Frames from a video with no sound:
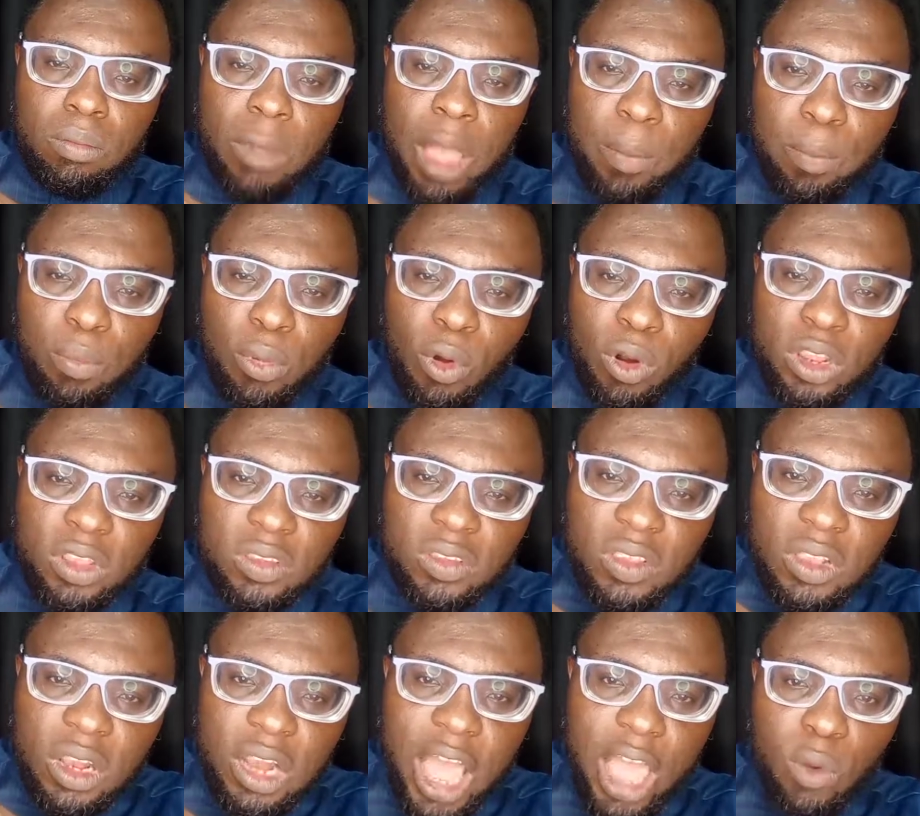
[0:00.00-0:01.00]
my
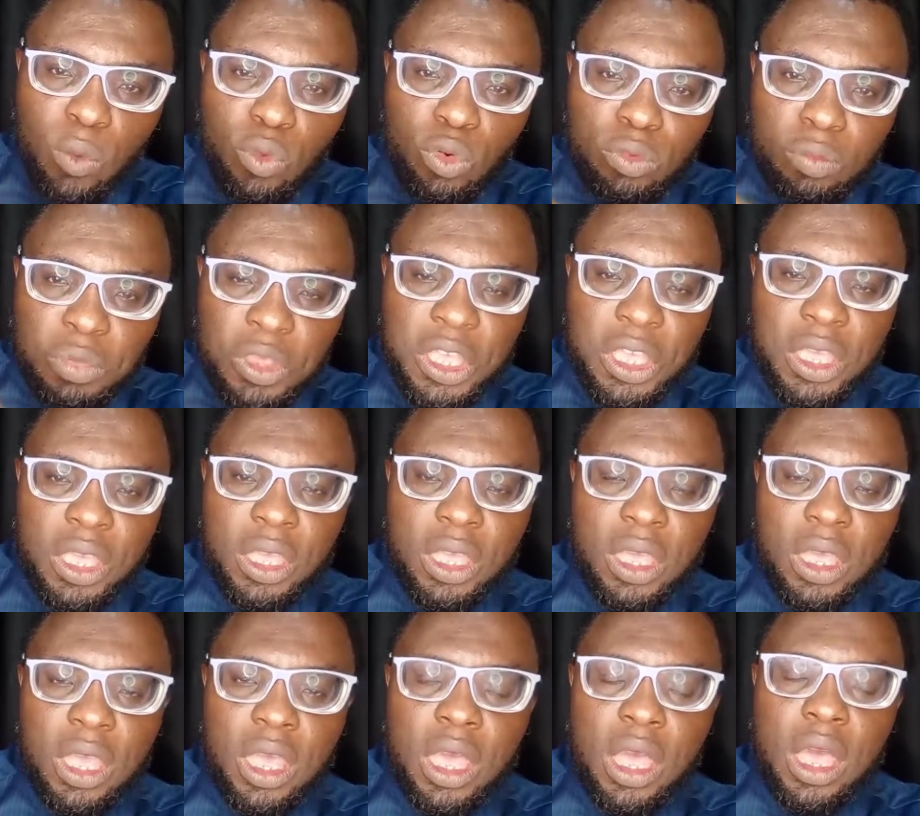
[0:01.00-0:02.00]
policy line would
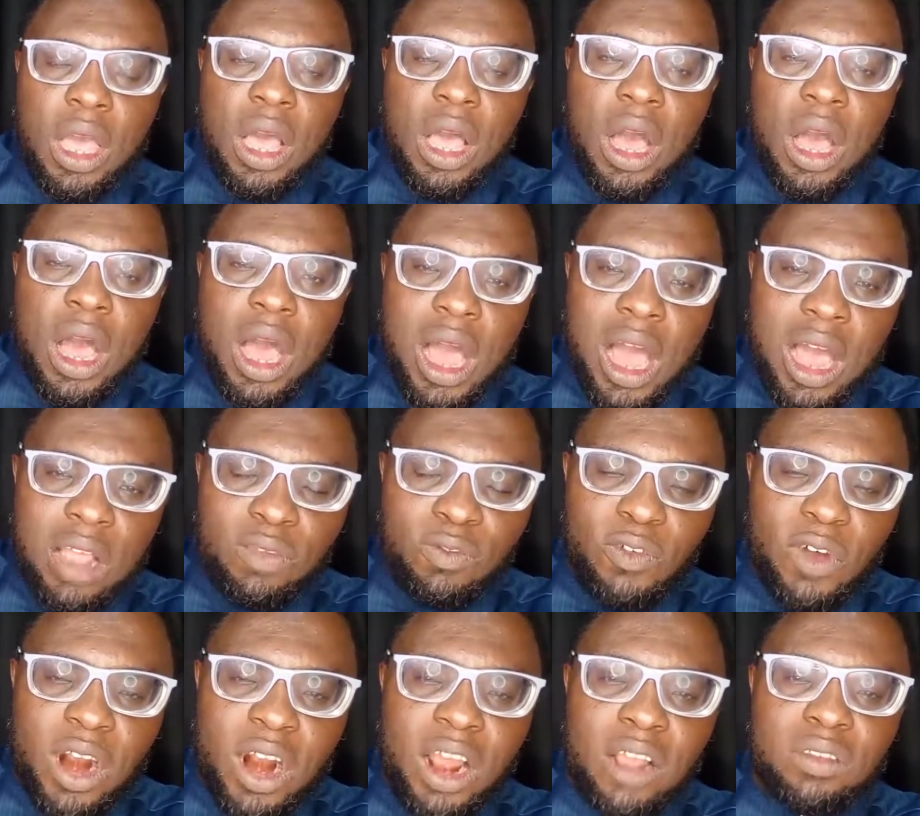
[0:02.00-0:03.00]
be
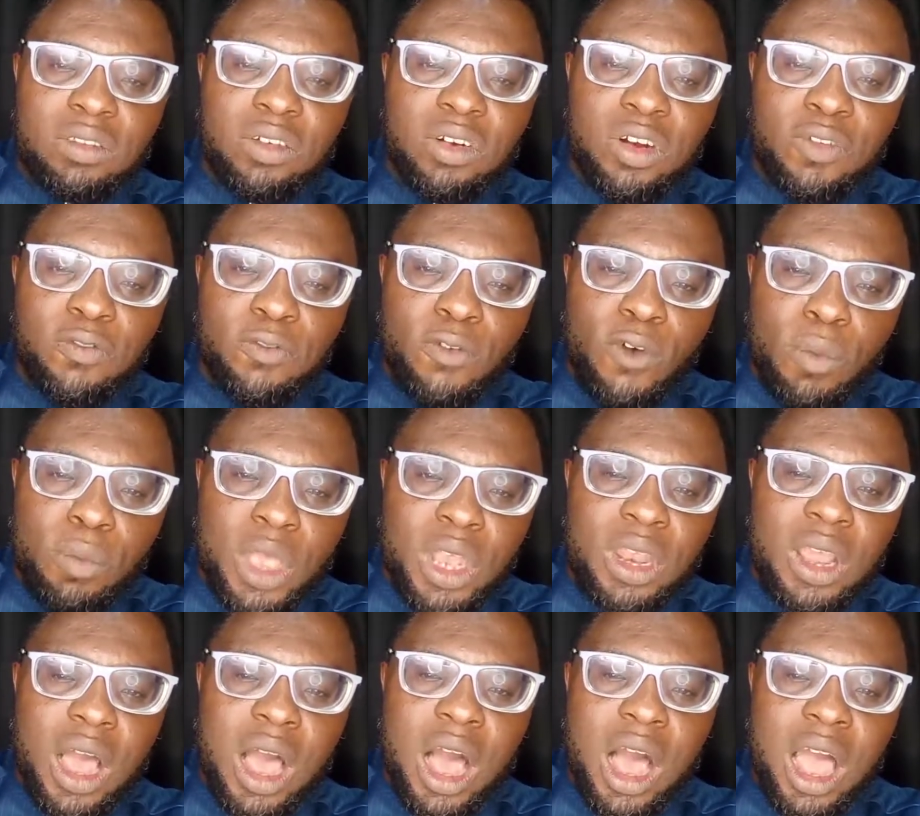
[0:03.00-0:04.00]
as far as
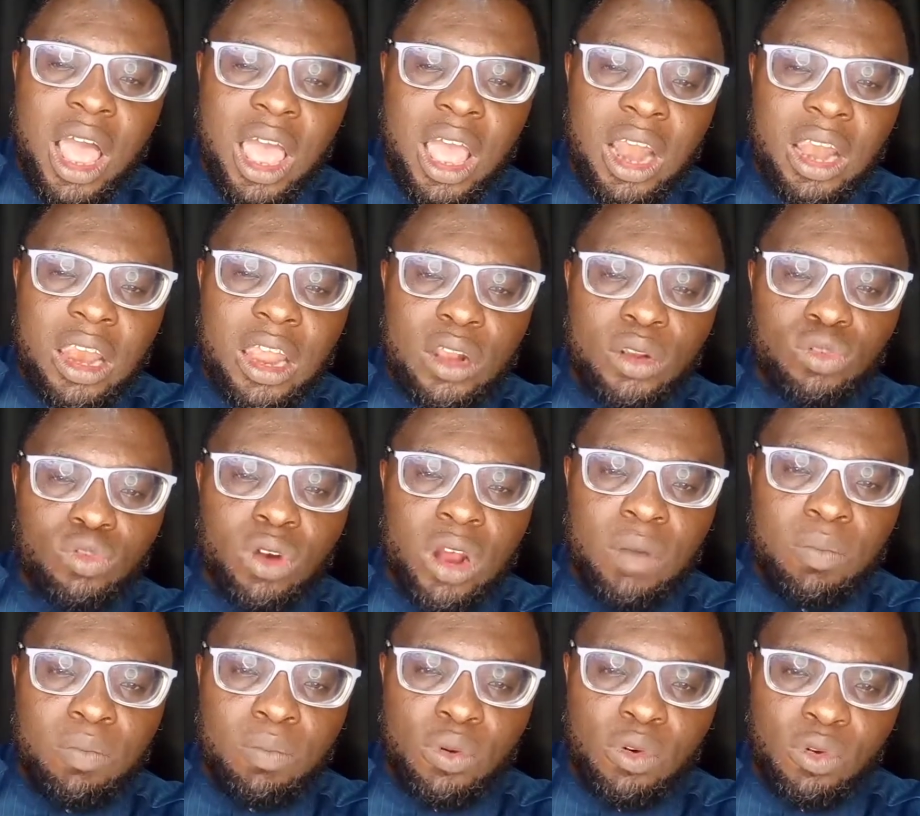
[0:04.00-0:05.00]
reforming our
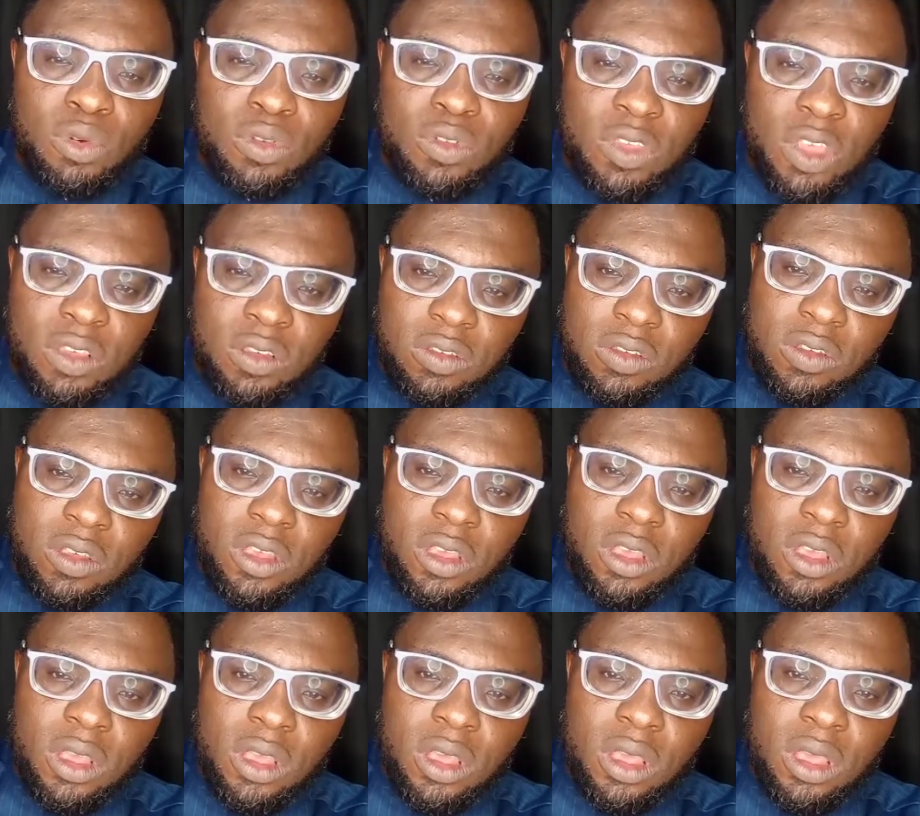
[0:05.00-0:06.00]
electoral process.
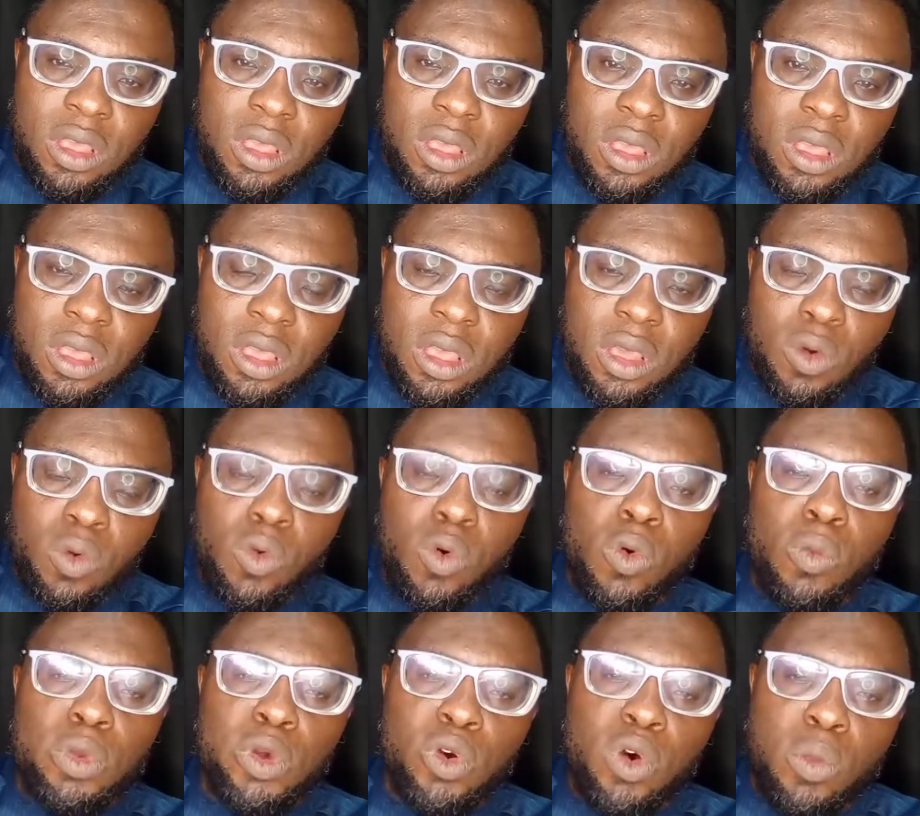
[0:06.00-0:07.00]

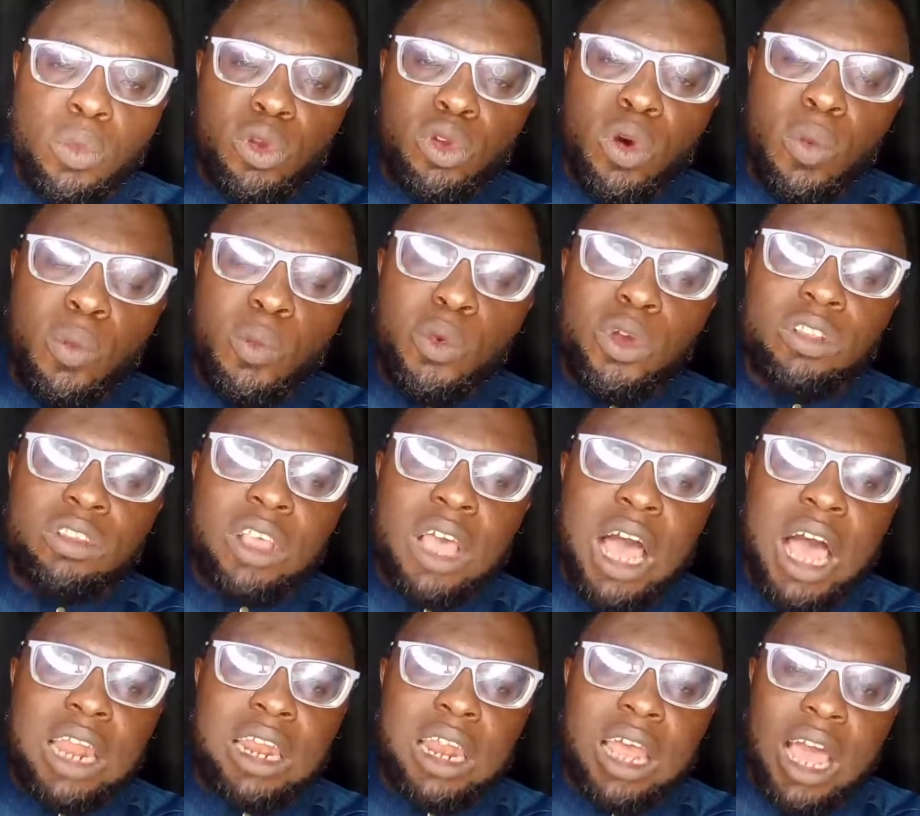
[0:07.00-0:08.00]
We'll be coming up
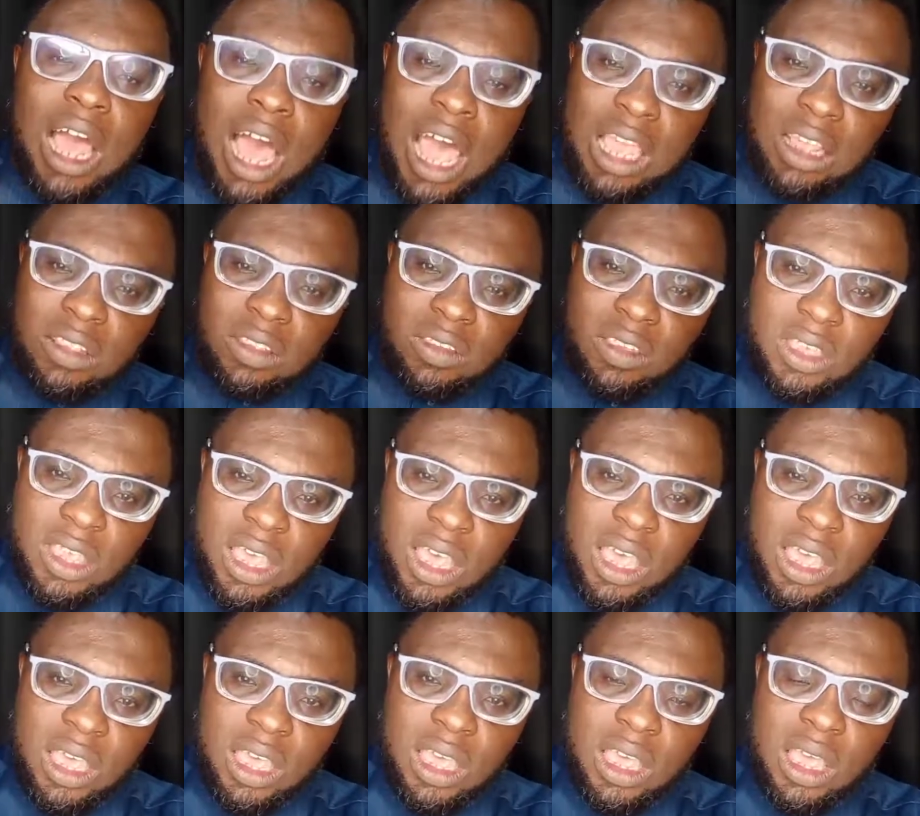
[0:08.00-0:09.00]
with an
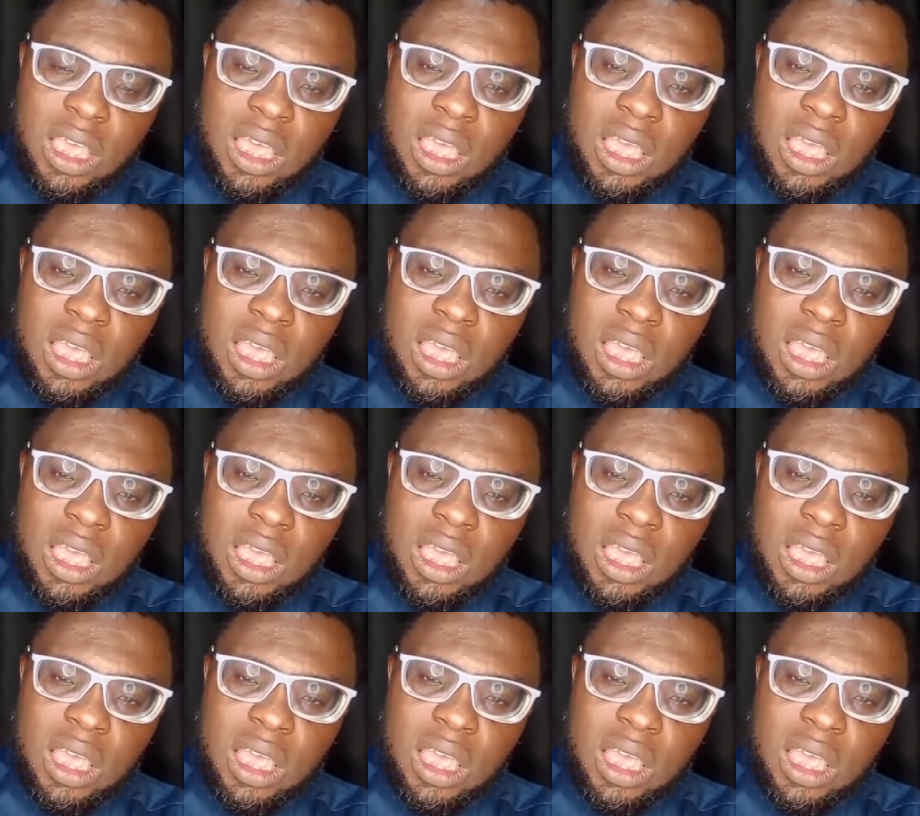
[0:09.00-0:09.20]
idea